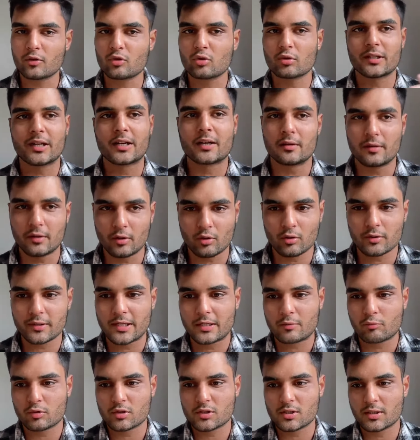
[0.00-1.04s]
So that
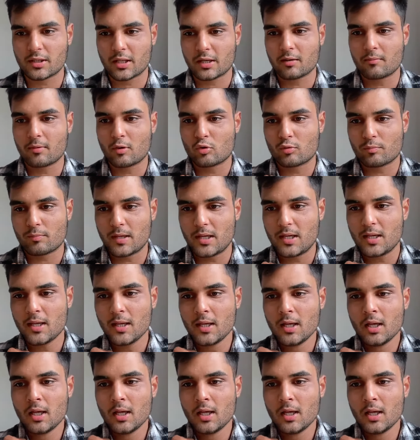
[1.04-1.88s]
that was the thing about me.